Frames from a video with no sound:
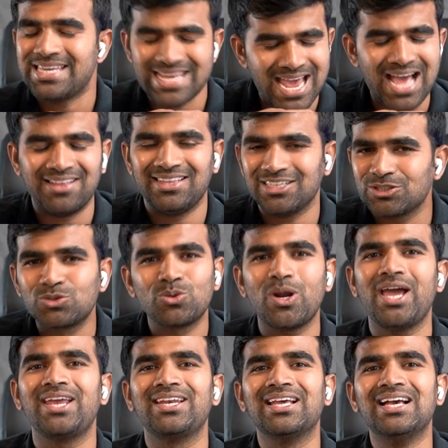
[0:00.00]
Yeah, that's
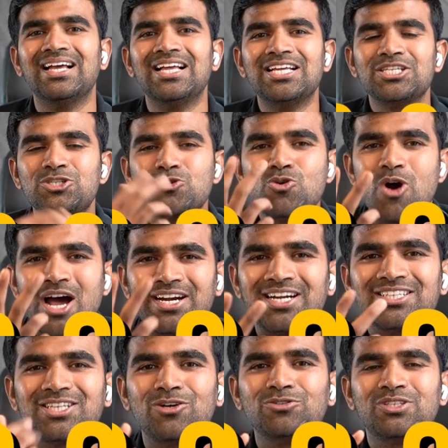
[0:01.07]
right,
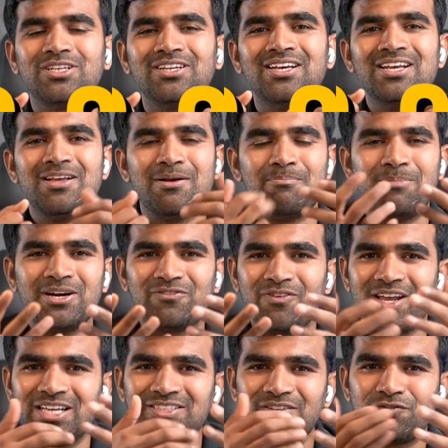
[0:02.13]
200,000. But
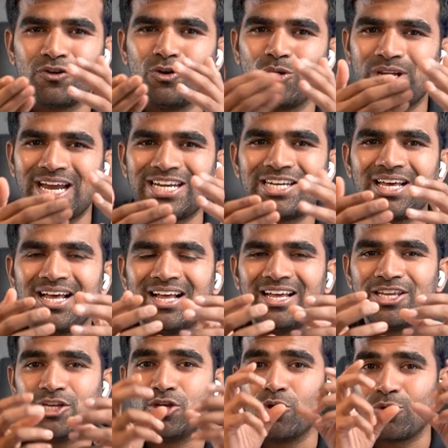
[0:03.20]
whereas if you look at
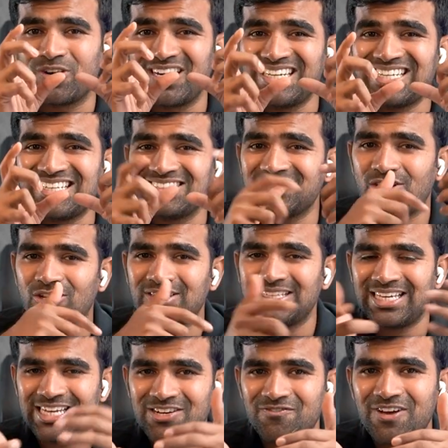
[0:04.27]
your returns on the
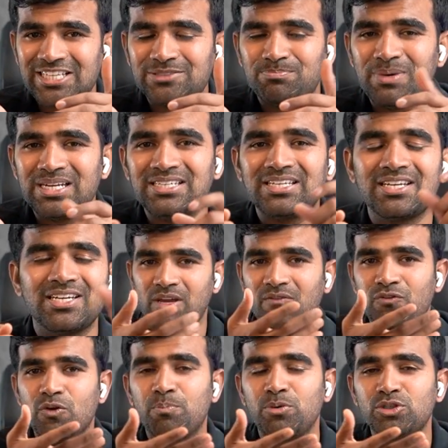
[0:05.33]
investment,
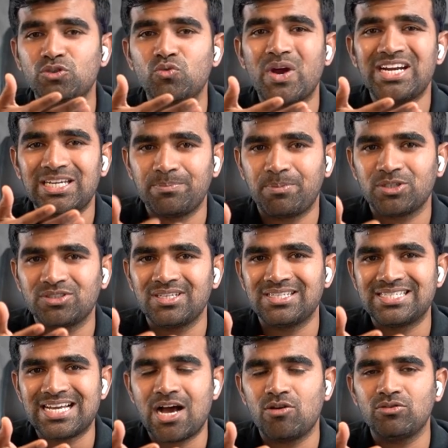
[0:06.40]
if you put
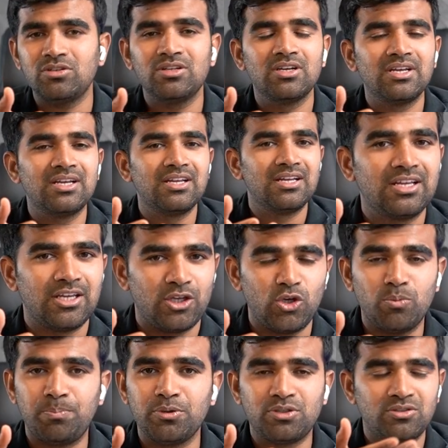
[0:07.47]
20% down,
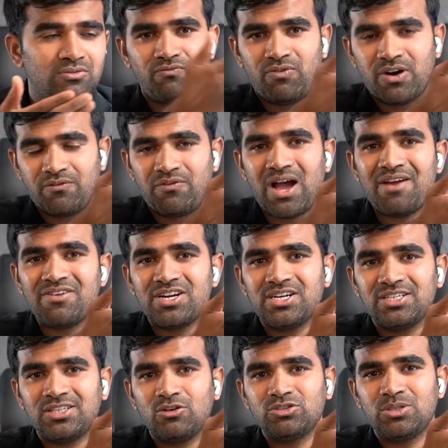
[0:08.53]
you put for
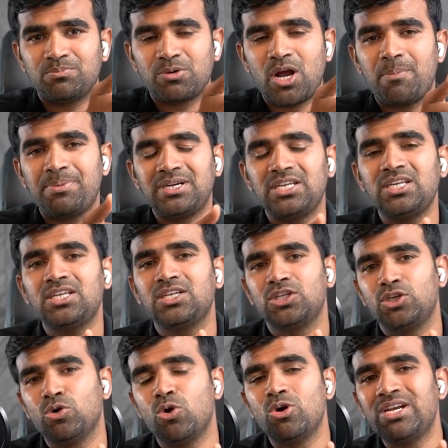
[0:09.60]
500,000 property,
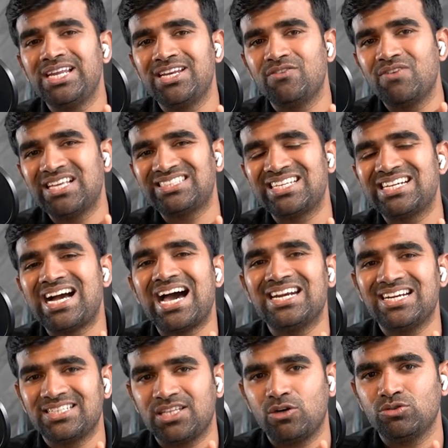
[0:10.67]
you only invested
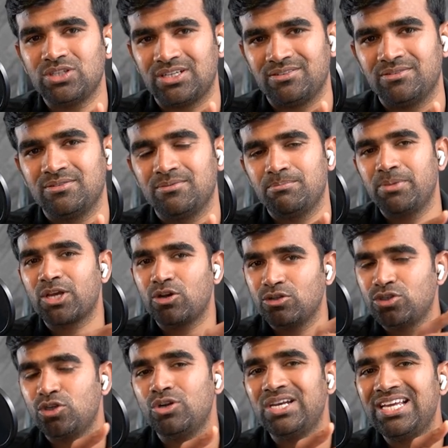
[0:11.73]
100,000
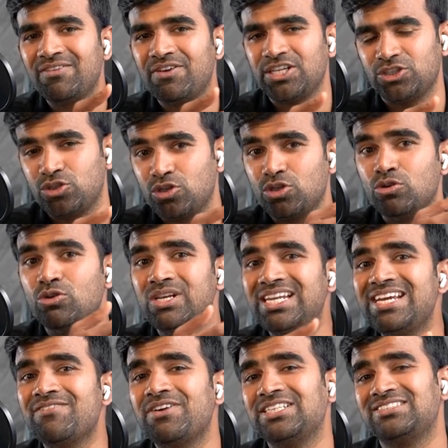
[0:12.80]
because you
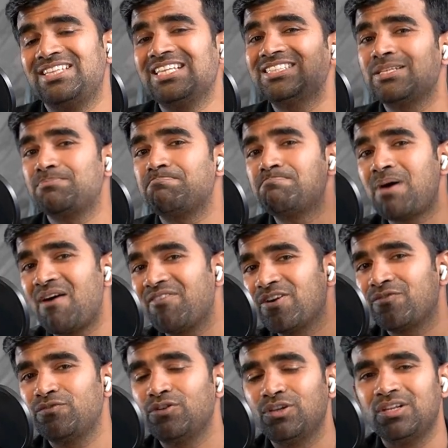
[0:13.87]
leveraged. That's a
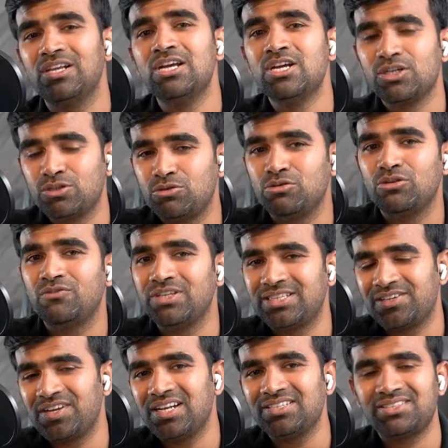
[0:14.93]
powerful tool with
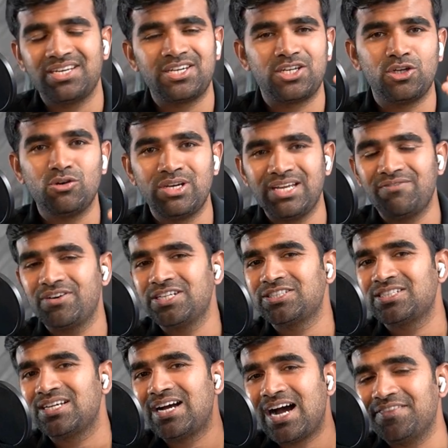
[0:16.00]
real estate. You
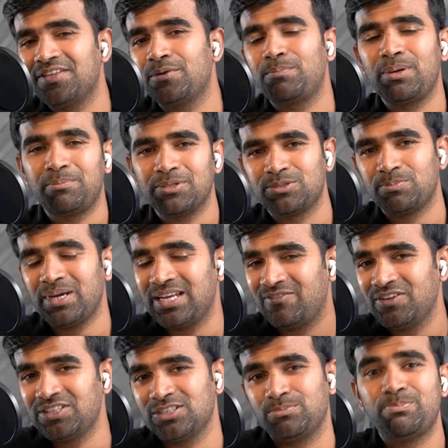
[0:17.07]
leveraged other people's money,
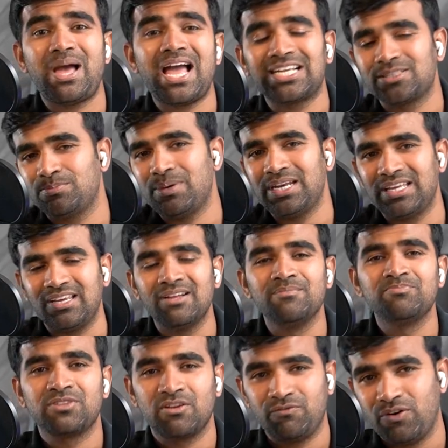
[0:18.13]
which is bank's money,
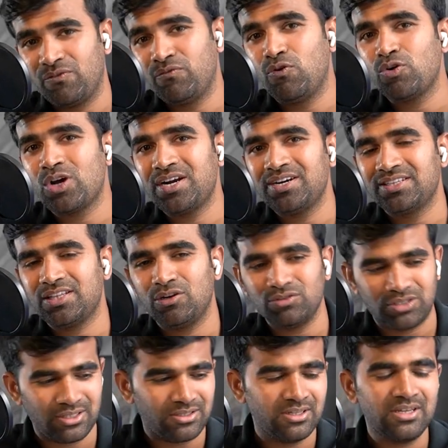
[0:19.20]
for
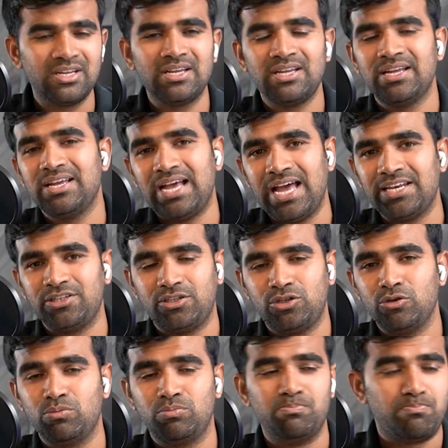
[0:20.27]
400,000, and you